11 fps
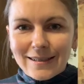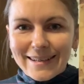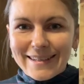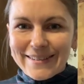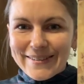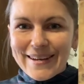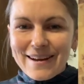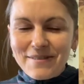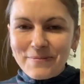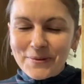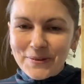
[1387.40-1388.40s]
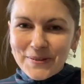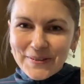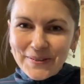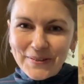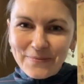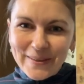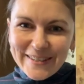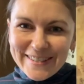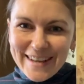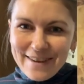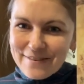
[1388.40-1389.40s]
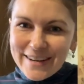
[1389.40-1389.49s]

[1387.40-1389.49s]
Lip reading: I need to have up closer look myself.